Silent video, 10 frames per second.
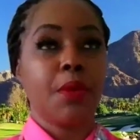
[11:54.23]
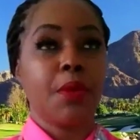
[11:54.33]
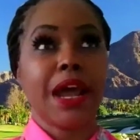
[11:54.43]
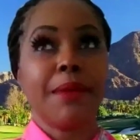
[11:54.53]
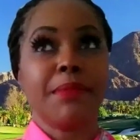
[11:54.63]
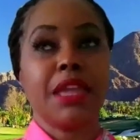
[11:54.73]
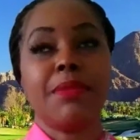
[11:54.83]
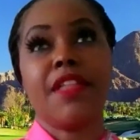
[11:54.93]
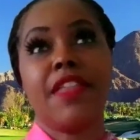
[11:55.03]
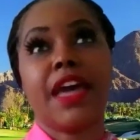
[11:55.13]
What I
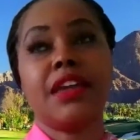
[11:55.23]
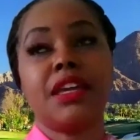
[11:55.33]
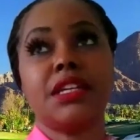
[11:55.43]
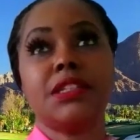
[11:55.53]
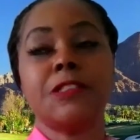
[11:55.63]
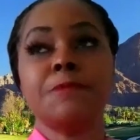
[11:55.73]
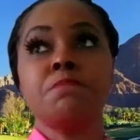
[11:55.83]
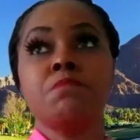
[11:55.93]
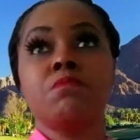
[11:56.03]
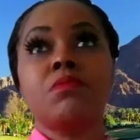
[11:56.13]
mean by that is,
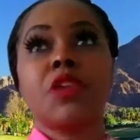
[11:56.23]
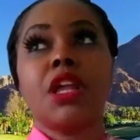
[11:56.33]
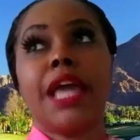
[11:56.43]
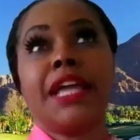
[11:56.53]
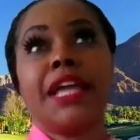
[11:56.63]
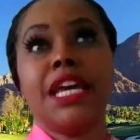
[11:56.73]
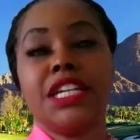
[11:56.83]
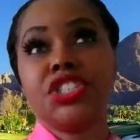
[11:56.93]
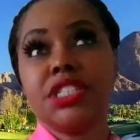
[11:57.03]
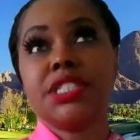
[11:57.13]
like,
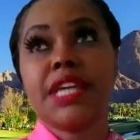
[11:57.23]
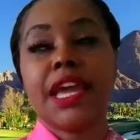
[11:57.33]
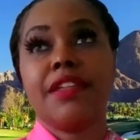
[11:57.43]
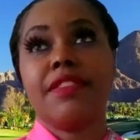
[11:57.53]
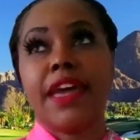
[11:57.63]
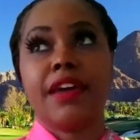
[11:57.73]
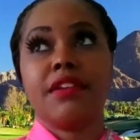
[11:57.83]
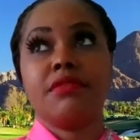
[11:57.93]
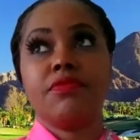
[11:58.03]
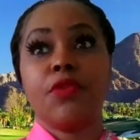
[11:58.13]
let's just say
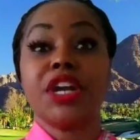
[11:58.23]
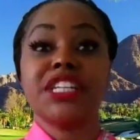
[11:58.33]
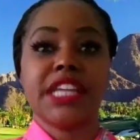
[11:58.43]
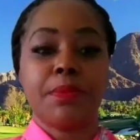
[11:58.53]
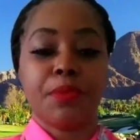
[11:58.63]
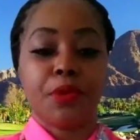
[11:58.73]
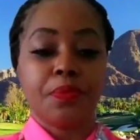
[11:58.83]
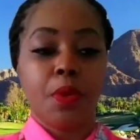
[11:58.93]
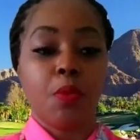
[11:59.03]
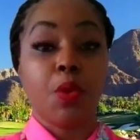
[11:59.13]
that, for
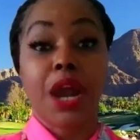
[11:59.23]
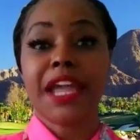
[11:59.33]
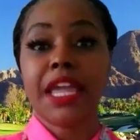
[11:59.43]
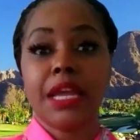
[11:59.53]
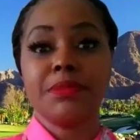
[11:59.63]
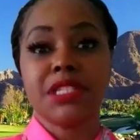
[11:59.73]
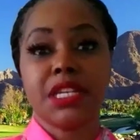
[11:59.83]
example, where I am